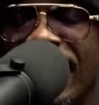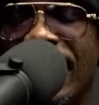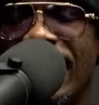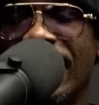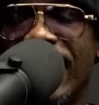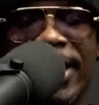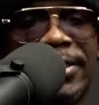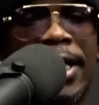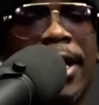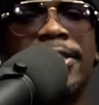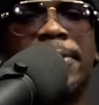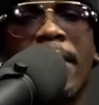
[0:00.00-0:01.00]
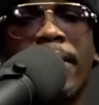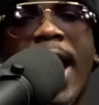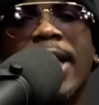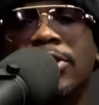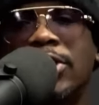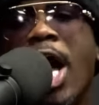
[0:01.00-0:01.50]
Canton,
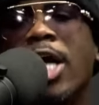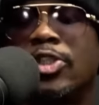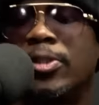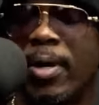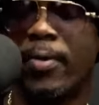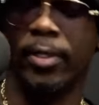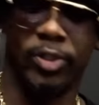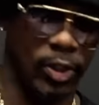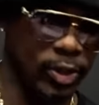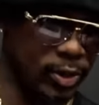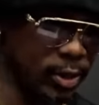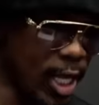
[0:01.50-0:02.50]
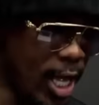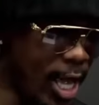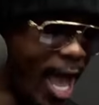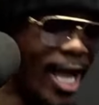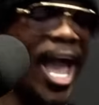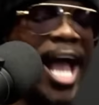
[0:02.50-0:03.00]
Canton Spirituals. I
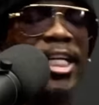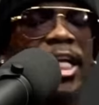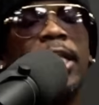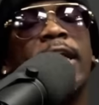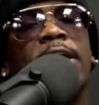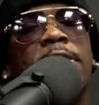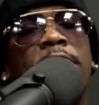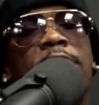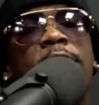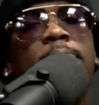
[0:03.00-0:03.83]
got to clean up